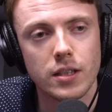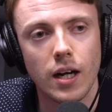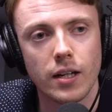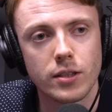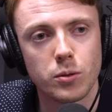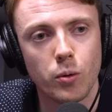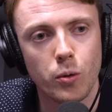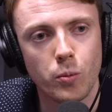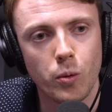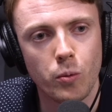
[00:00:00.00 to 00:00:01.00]
and
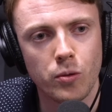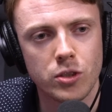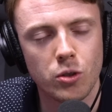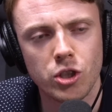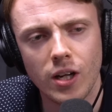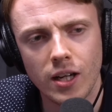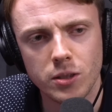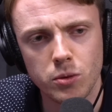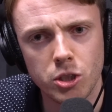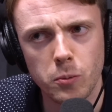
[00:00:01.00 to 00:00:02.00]
we're socialising
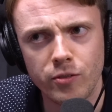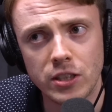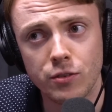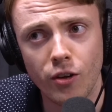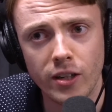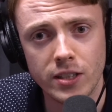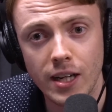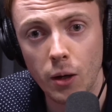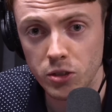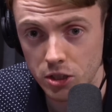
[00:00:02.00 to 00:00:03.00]
with some of his friends, and
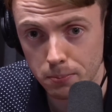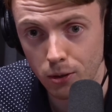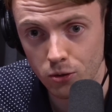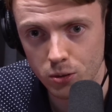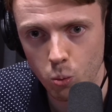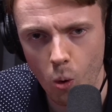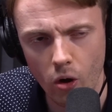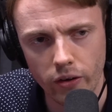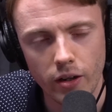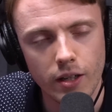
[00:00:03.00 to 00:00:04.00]
I was his plus
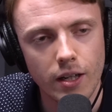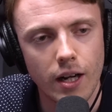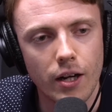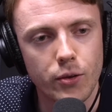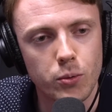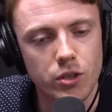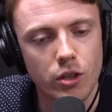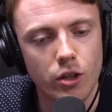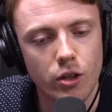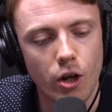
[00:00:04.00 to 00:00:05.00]
one. And there was
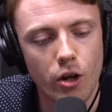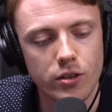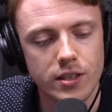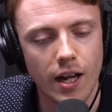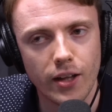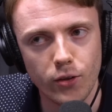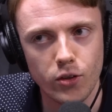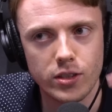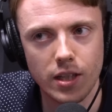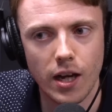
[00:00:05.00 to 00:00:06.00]
a girl sat at the
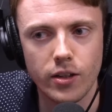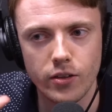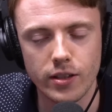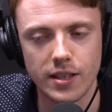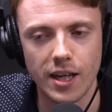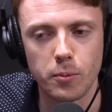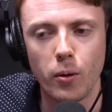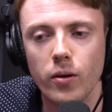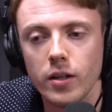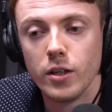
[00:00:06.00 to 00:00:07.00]
other side of the
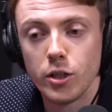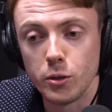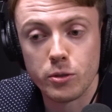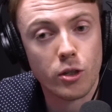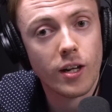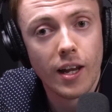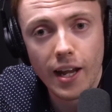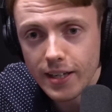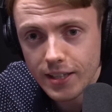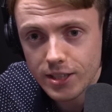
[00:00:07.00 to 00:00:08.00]
table who took a
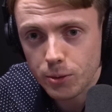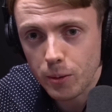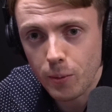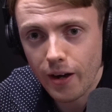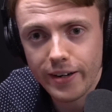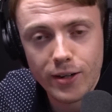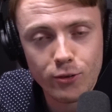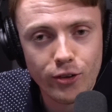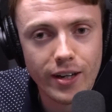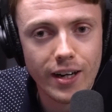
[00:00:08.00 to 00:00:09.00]
liking to me, but I didn't
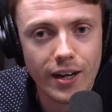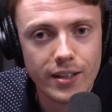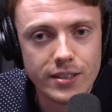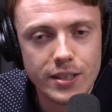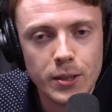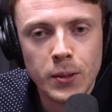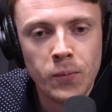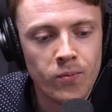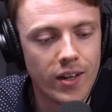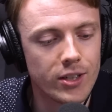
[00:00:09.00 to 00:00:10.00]
realise.
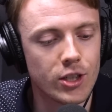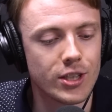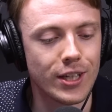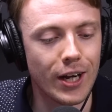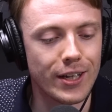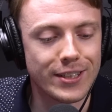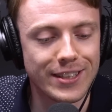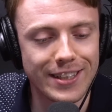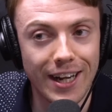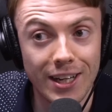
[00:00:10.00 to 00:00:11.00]
And she started
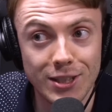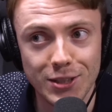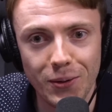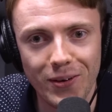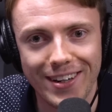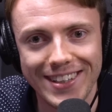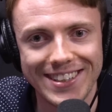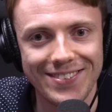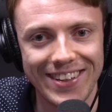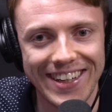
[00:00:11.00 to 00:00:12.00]
talking
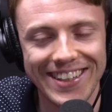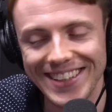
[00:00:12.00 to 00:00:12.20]
to me,